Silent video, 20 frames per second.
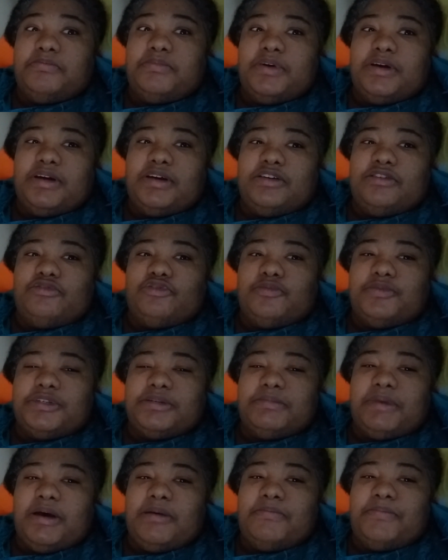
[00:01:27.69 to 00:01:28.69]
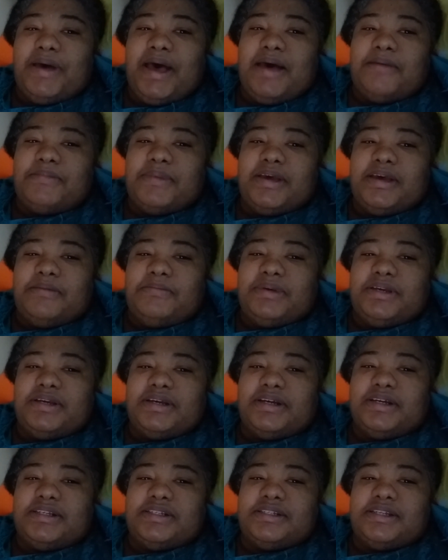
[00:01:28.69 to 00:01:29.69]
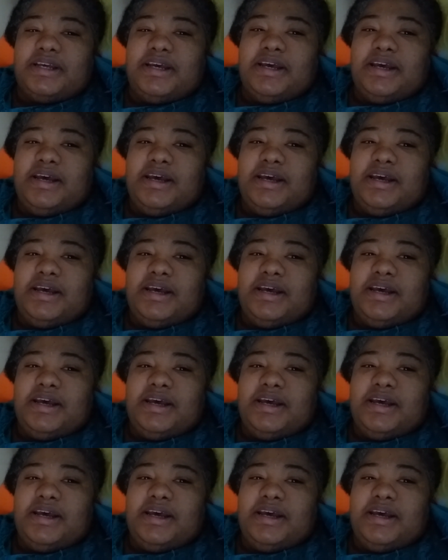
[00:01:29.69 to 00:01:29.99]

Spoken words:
groups about Batman because